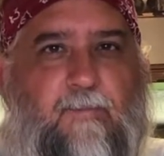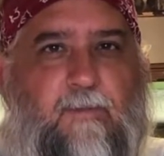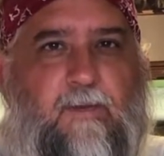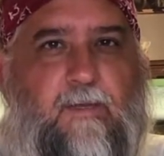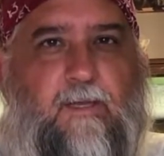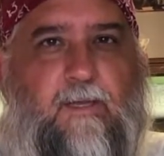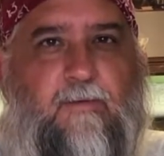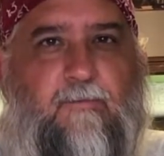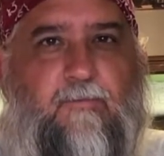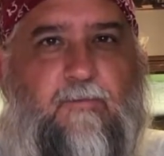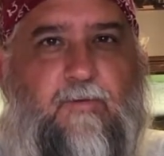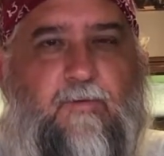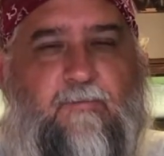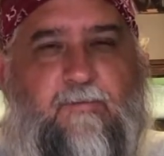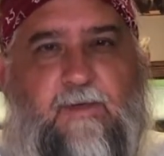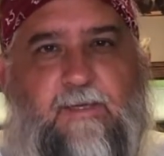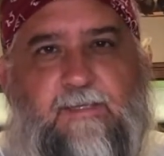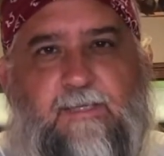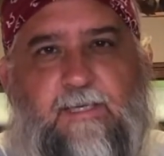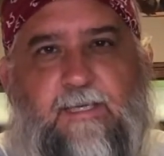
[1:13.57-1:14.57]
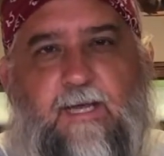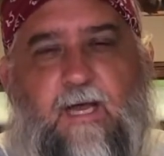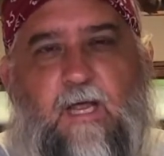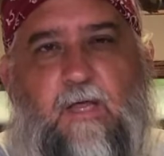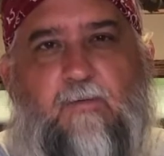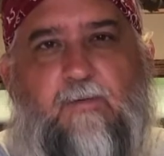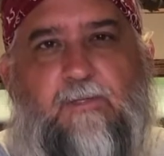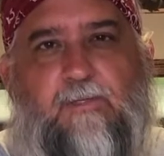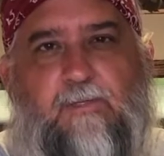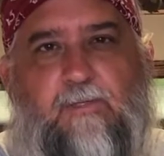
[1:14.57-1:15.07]
if you're visiting
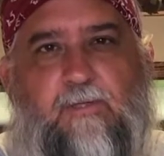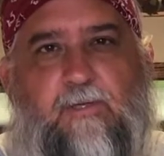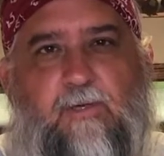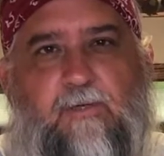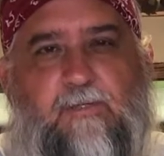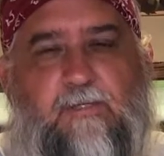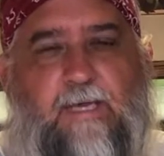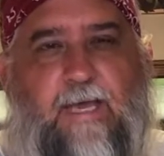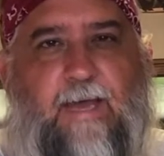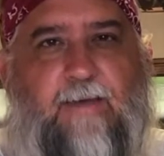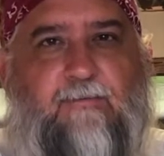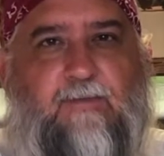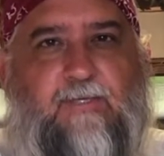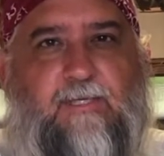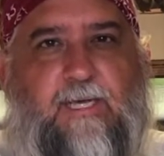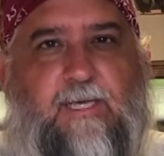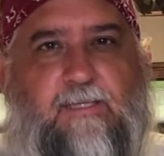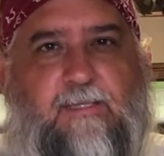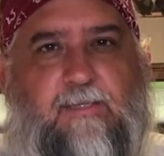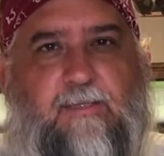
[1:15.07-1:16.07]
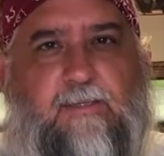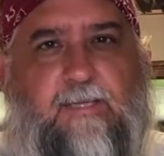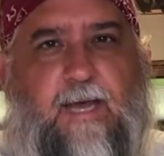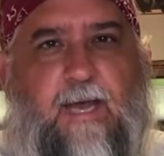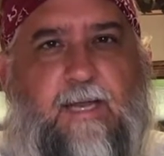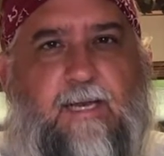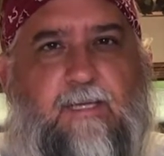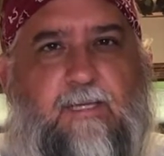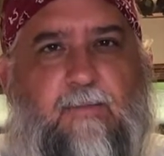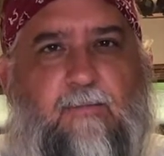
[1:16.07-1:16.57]
Hollywood Studios and you have a chance to
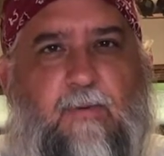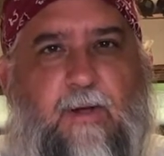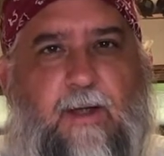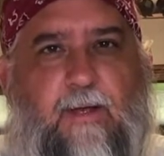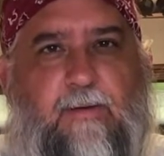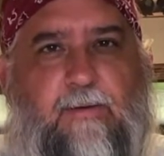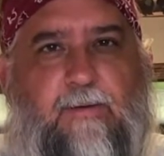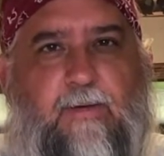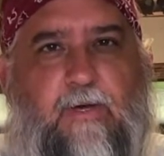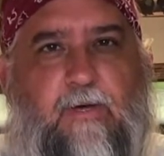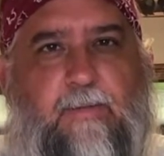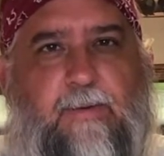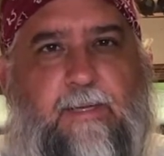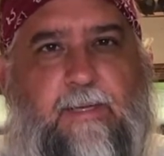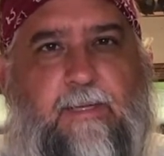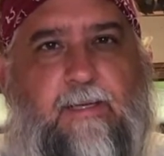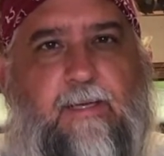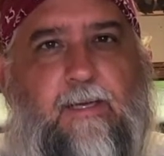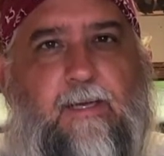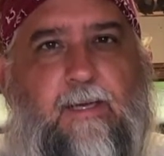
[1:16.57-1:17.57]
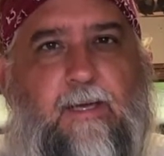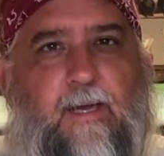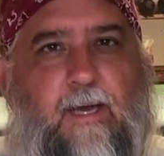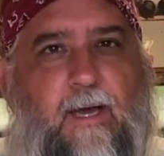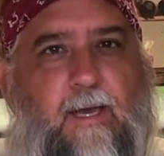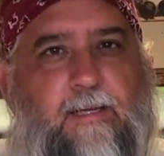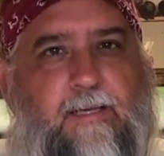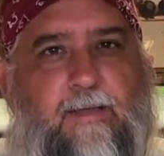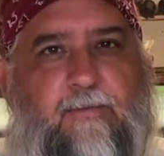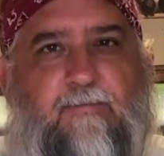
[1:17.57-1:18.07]
dine at the Brown Derby,
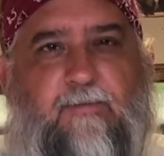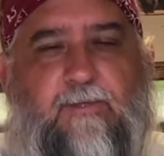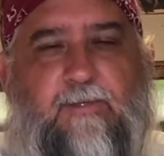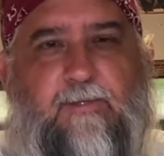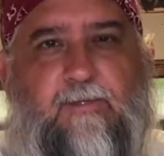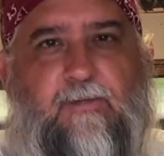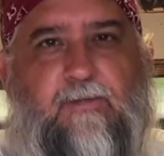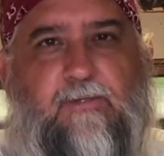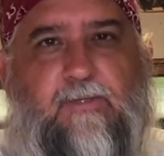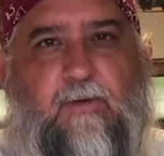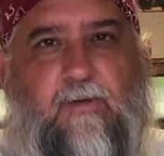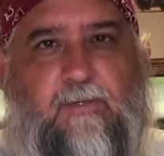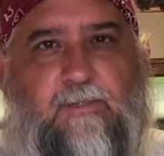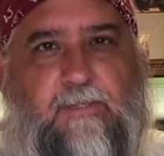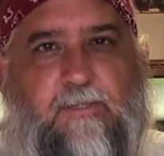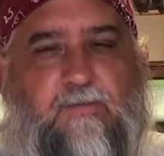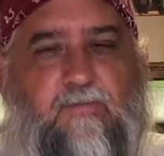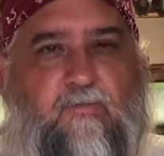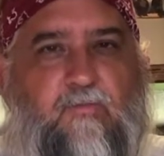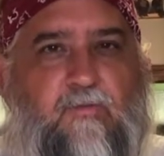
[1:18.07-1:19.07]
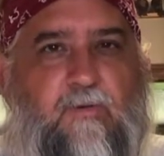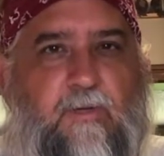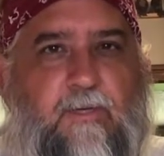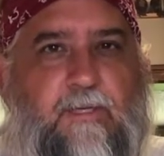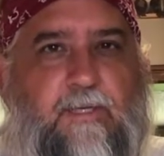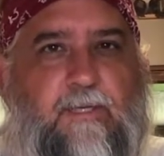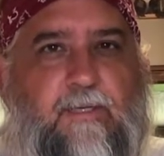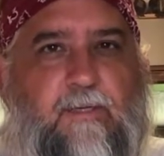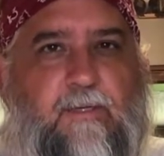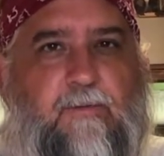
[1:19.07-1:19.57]
definitely do so, because it's
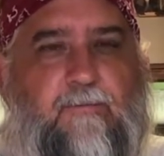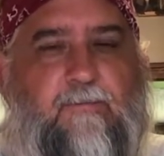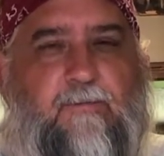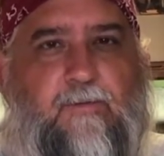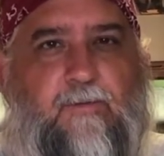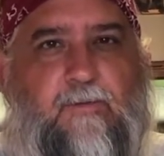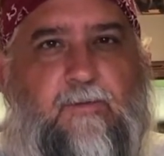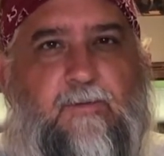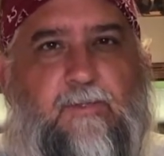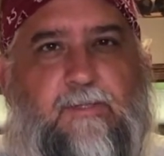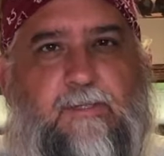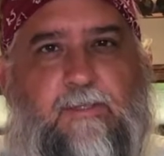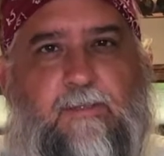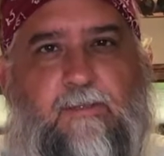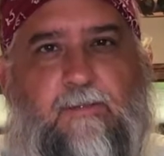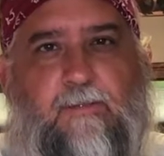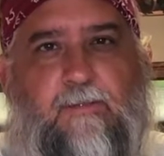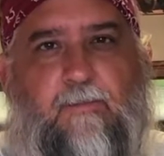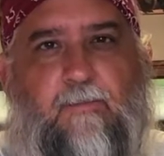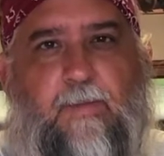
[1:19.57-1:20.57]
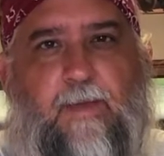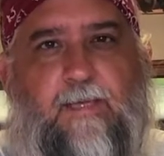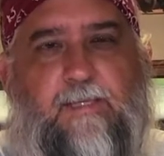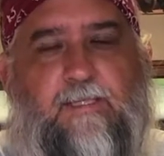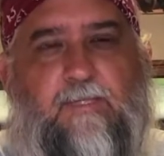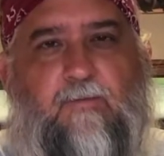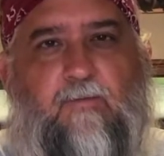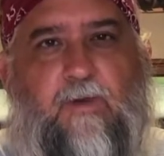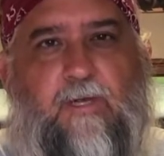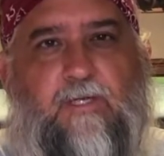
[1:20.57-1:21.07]
really good food. It's an
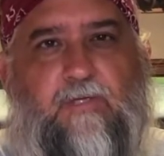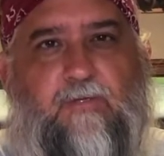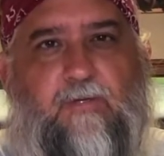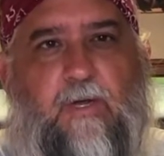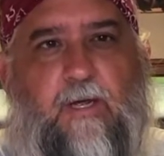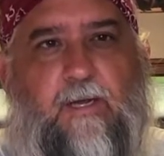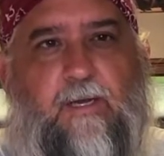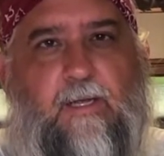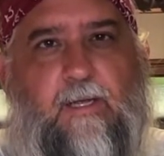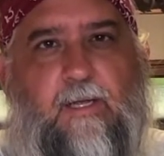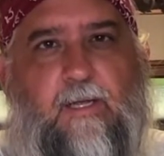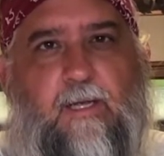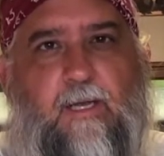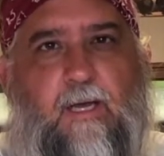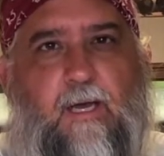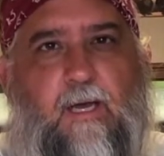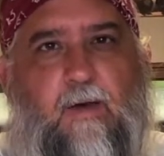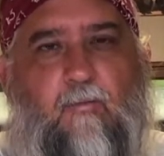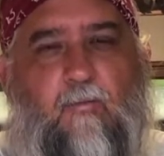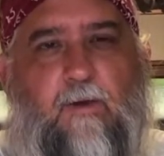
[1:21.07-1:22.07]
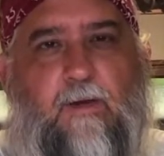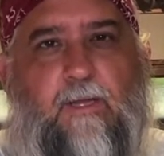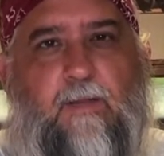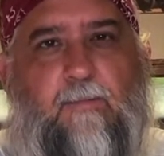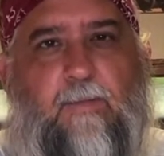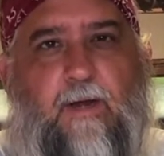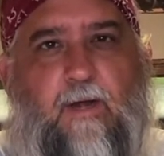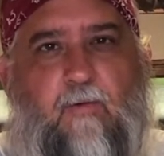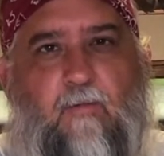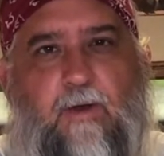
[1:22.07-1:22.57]
amazing restaurant, one of the
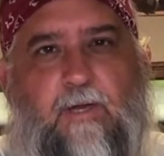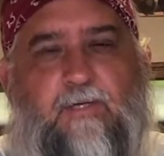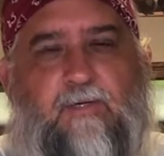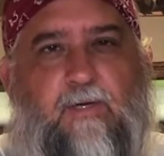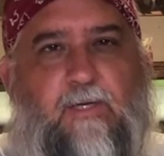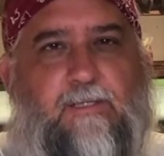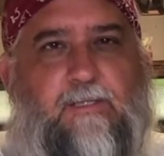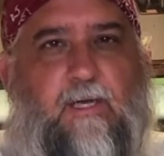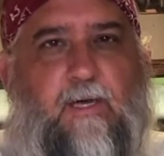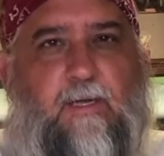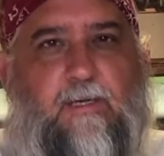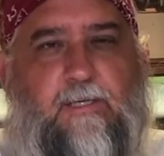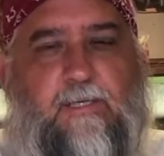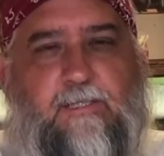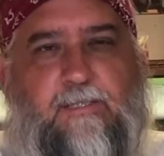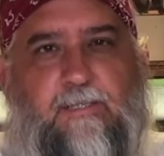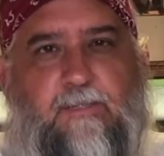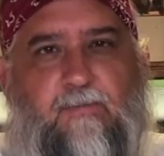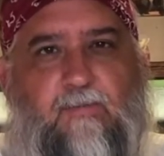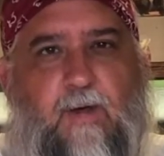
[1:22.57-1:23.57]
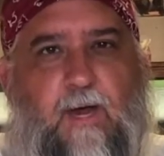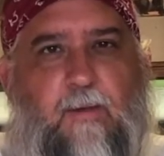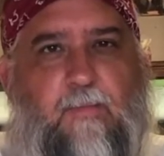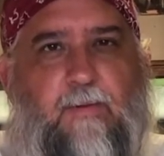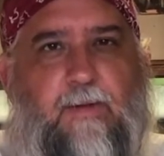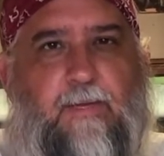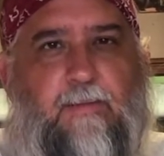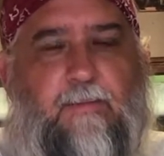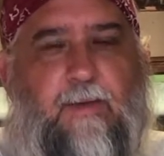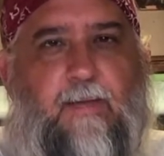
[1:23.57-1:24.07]
better restaurants on Disney
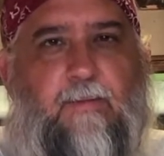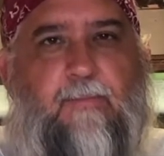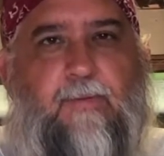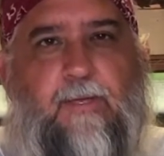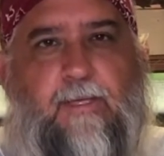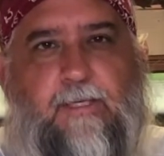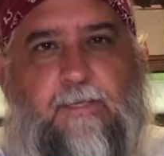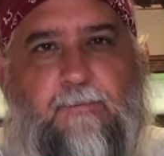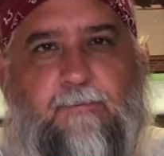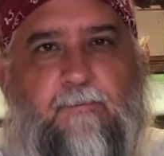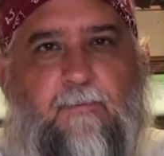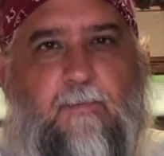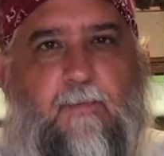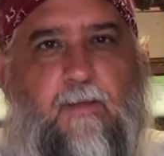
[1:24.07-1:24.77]
property in my opinion.